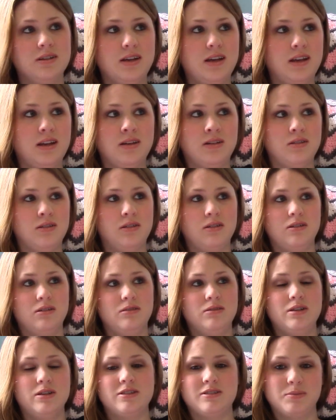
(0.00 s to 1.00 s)
in
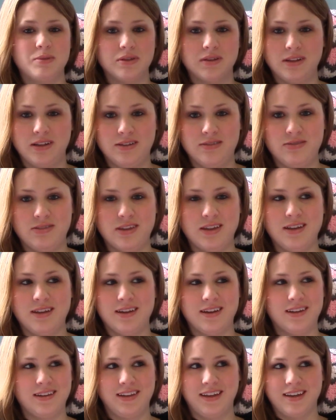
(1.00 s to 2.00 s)
disbelief
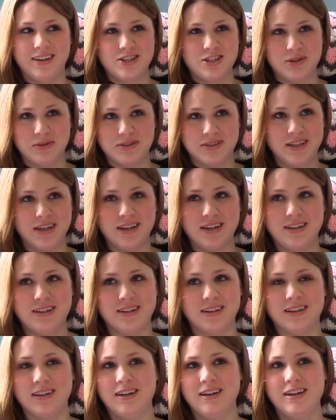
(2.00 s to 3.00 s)
that like she was here,
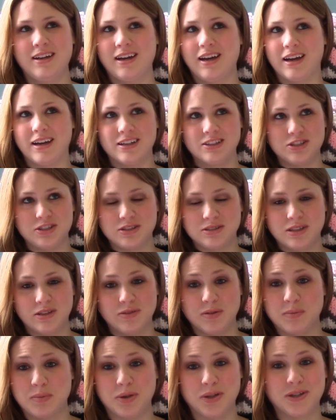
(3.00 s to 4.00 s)
and I had just
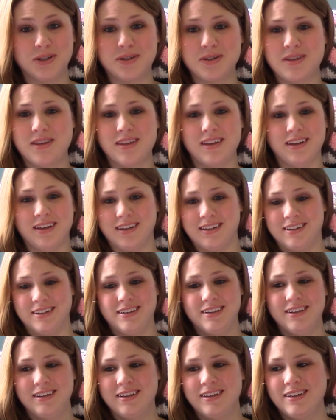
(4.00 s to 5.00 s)
given birth,
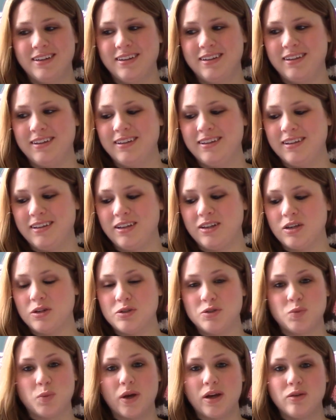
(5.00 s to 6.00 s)
and you know,
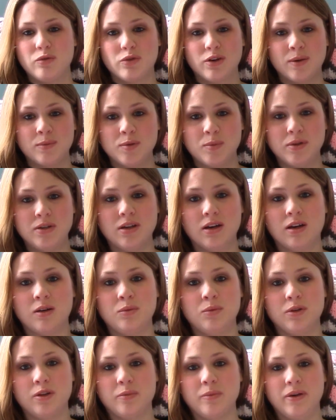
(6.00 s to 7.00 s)
just waiting for him to be
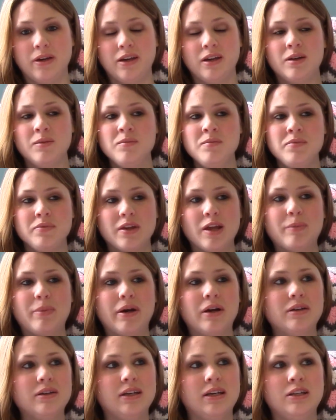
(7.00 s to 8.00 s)
done with me.
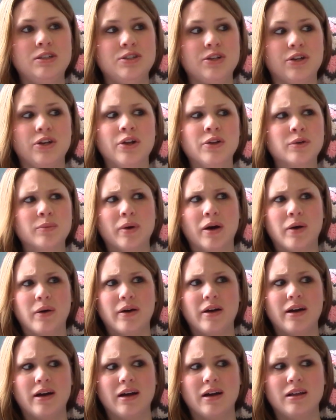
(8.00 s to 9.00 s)
Apparently he took another
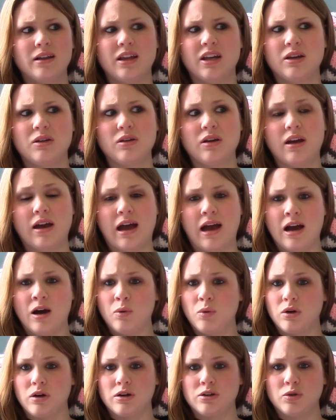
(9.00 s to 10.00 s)
about like an
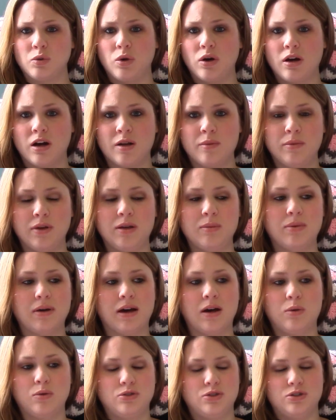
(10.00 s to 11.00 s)
hour to work on me,
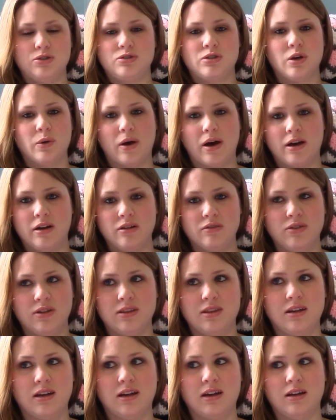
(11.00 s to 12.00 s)
but I was just so out of
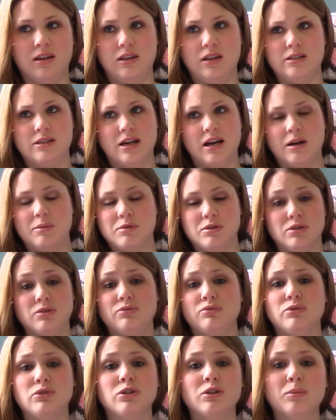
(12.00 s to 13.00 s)
it that the time
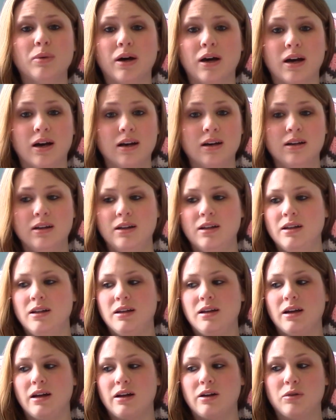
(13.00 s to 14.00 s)
just flew by.
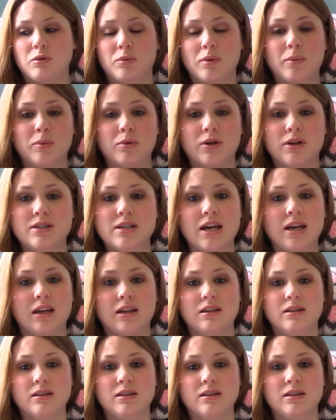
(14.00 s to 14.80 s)
I don't remember it